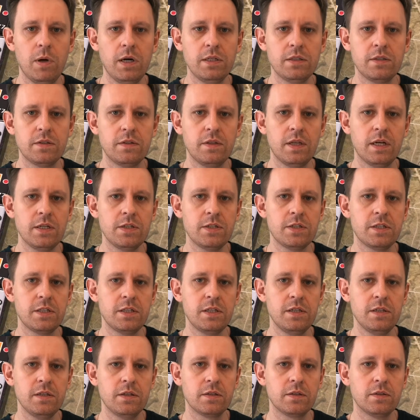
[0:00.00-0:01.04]

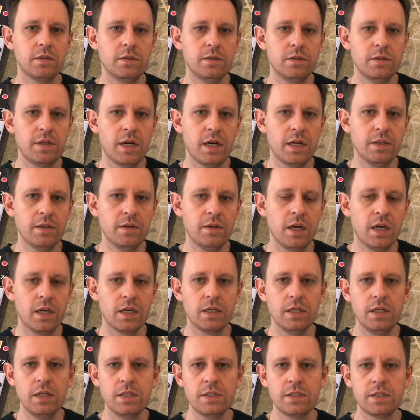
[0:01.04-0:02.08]
nicely done.
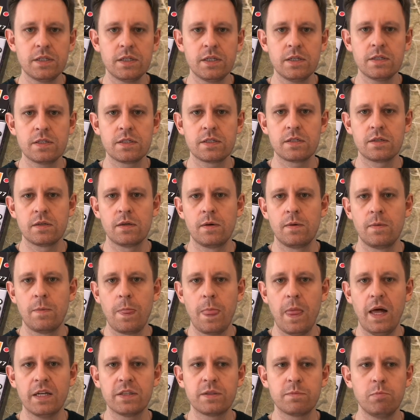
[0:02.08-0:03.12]
It is
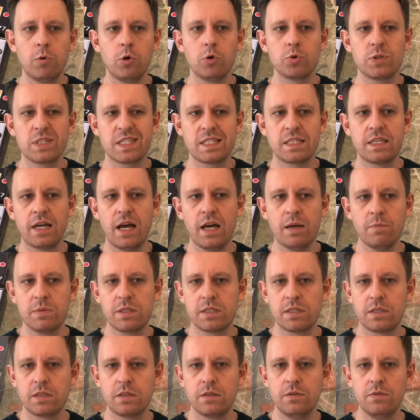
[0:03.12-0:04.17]
at most
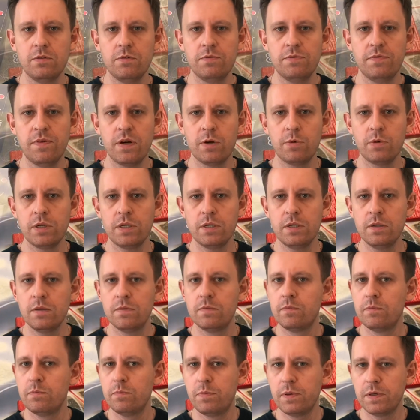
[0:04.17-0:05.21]
times very
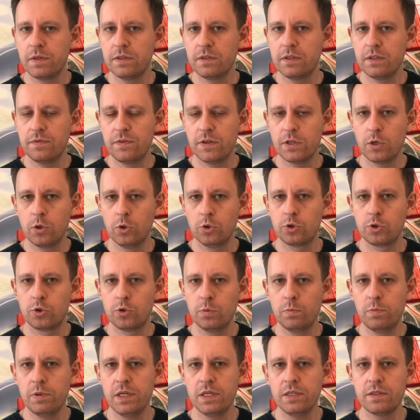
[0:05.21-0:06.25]
difficult to
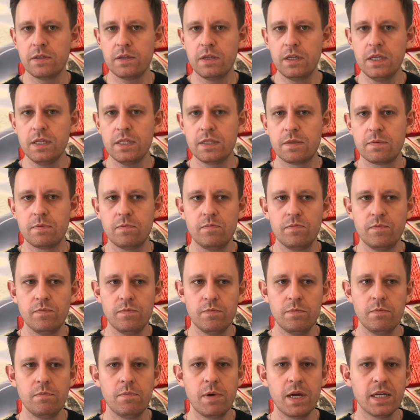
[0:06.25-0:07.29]
beat. It
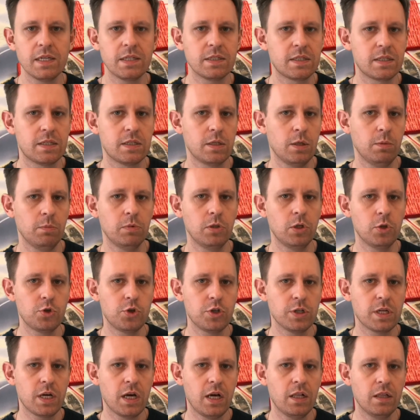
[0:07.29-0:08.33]
makes some
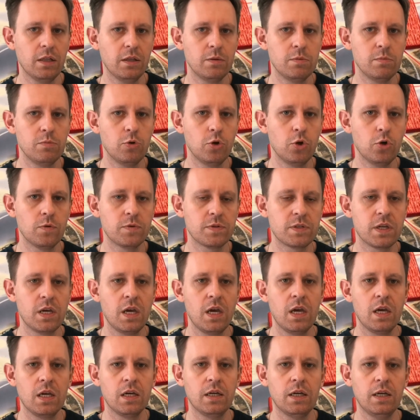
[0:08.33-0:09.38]
logical moves,
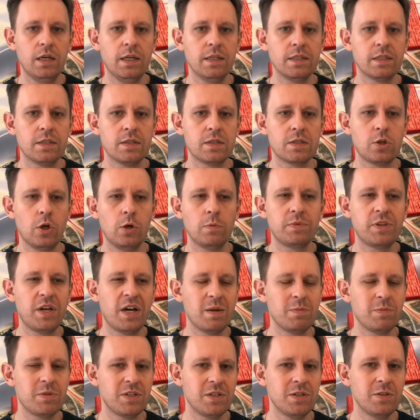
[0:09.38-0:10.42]
and
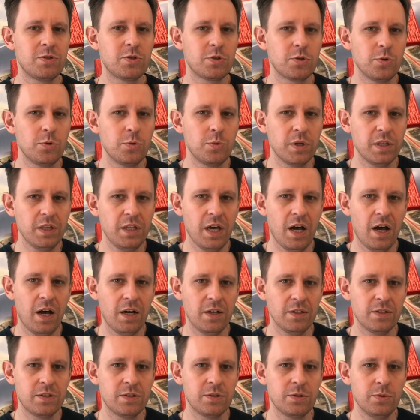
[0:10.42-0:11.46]
sometimes it's really
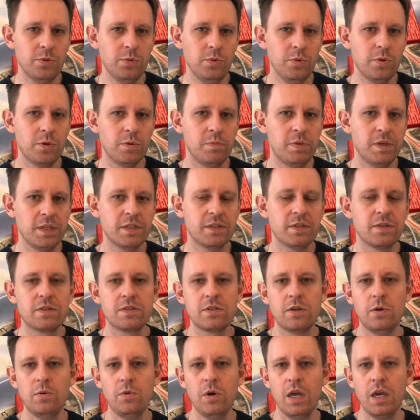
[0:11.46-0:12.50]
hard to beat.
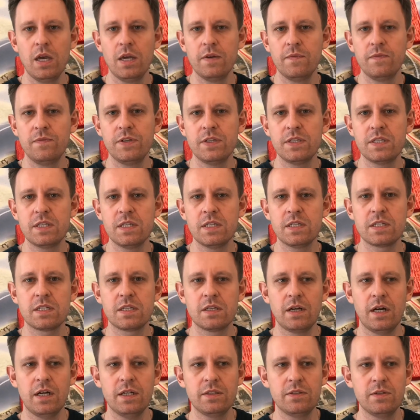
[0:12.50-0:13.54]
So this
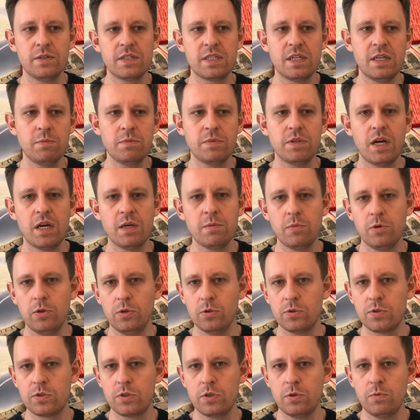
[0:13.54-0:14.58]
is at the same time
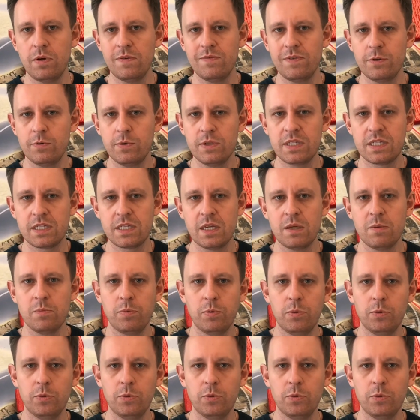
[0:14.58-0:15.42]
also a very simple